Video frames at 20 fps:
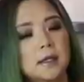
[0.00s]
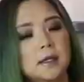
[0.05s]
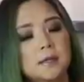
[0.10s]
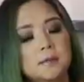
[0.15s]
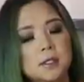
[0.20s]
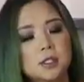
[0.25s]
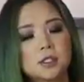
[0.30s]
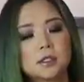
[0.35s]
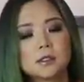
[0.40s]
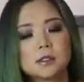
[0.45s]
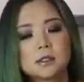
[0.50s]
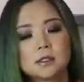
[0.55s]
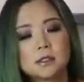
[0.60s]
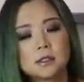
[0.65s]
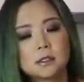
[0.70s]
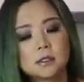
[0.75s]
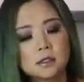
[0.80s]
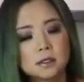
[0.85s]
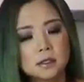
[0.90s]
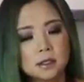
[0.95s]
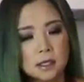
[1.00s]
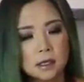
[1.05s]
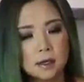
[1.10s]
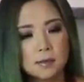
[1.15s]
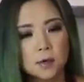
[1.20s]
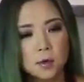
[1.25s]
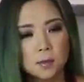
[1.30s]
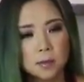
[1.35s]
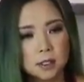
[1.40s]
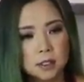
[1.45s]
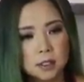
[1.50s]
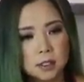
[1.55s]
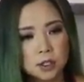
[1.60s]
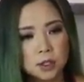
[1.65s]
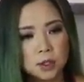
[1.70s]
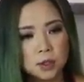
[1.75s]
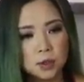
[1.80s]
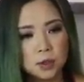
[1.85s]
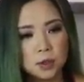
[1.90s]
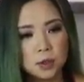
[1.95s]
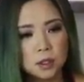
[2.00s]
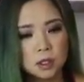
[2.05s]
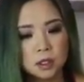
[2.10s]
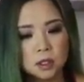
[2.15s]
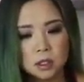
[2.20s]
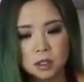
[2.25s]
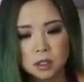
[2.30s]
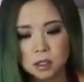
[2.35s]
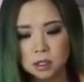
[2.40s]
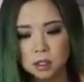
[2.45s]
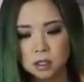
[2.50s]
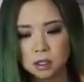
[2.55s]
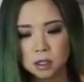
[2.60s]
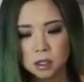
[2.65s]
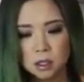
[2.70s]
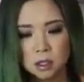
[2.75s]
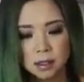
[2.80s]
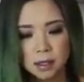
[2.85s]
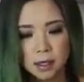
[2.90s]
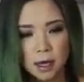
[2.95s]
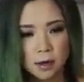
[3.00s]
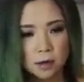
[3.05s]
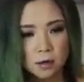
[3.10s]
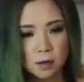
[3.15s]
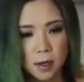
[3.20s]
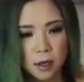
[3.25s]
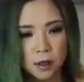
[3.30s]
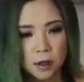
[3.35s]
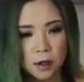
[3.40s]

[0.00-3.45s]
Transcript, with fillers: let me just take a moment to gather my